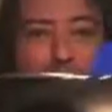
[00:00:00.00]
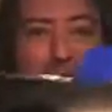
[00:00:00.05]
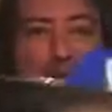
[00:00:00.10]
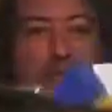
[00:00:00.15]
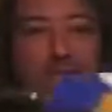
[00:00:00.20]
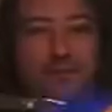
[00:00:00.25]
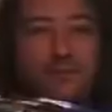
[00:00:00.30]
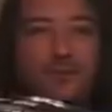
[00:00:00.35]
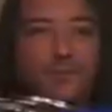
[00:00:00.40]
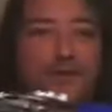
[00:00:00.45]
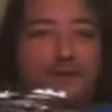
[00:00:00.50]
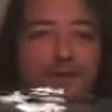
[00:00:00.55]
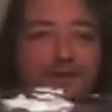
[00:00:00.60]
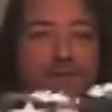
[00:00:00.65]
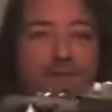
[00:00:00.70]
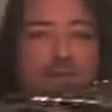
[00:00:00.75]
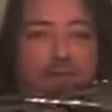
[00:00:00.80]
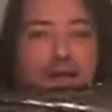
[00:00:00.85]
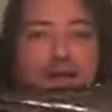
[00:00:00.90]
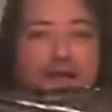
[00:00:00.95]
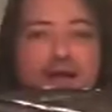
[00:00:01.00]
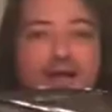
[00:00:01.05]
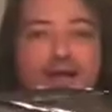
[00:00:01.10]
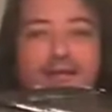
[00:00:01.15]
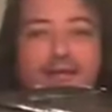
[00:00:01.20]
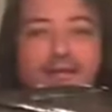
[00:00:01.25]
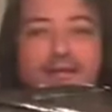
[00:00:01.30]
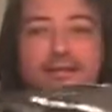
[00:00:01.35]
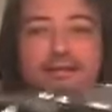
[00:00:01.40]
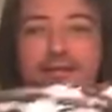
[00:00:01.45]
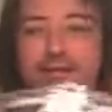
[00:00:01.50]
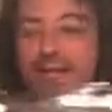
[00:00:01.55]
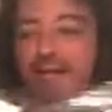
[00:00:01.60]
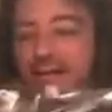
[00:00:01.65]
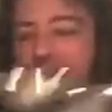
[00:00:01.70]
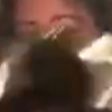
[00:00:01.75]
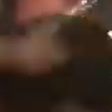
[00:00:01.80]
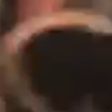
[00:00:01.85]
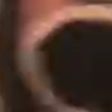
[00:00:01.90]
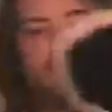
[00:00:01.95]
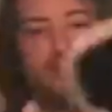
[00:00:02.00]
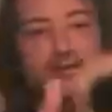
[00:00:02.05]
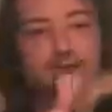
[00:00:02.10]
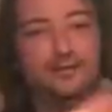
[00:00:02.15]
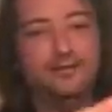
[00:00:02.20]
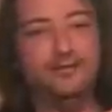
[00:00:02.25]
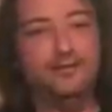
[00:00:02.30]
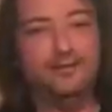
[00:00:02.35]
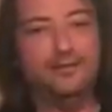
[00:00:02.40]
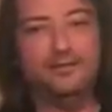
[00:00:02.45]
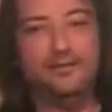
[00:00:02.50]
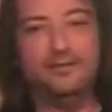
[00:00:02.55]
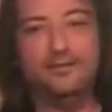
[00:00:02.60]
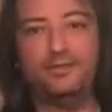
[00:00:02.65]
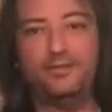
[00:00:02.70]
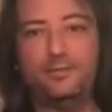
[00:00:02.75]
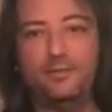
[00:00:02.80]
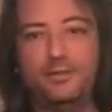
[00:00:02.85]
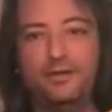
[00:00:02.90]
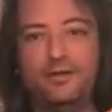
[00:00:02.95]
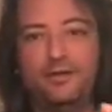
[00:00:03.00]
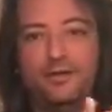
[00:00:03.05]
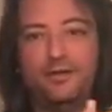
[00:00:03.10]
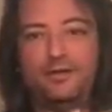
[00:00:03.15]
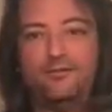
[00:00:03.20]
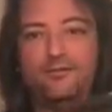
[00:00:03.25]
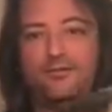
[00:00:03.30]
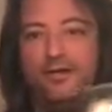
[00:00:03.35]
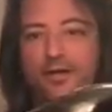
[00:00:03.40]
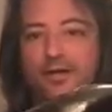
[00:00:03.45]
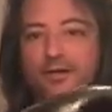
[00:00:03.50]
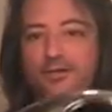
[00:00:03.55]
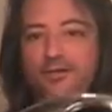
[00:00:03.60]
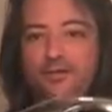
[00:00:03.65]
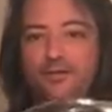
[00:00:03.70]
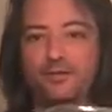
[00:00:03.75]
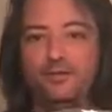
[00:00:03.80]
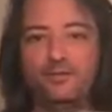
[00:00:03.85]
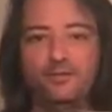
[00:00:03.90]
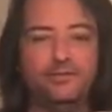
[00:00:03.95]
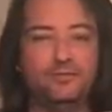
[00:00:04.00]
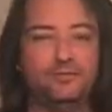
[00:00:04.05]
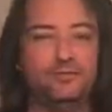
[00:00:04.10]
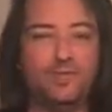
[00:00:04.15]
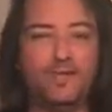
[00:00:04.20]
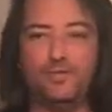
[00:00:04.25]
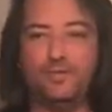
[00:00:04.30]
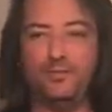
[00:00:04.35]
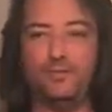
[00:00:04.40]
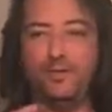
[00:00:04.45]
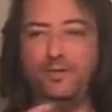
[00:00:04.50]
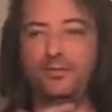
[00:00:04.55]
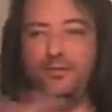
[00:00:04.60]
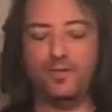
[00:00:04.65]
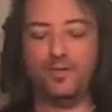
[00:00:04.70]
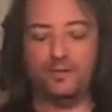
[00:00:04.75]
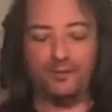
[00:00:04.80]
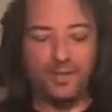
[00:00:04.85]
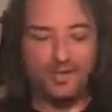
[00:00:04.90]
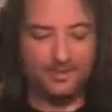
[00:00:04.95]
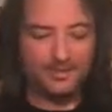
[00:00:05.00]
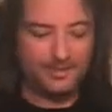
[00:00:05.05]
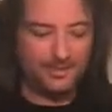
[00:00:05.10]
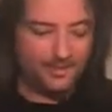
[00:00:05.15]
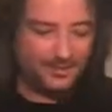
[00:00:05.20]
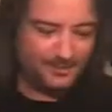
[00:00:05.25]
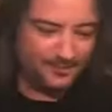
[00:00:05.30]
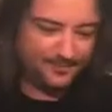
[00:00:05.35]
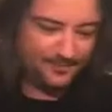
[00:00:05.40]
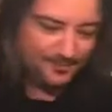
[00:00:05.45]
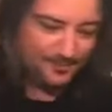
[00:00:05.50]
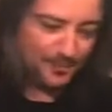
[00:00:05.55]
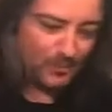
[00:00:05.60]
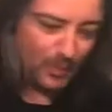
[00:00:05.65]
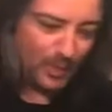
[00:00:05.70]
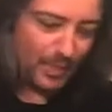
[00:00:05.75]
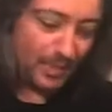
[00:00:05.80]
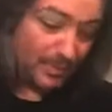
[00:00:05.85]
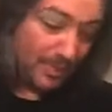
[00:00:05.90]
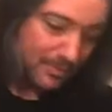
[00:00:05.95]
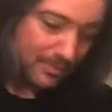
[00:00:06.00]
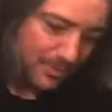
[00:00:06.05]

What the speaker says: super badass wing on the back and the splitter on the front. So either one work amazing.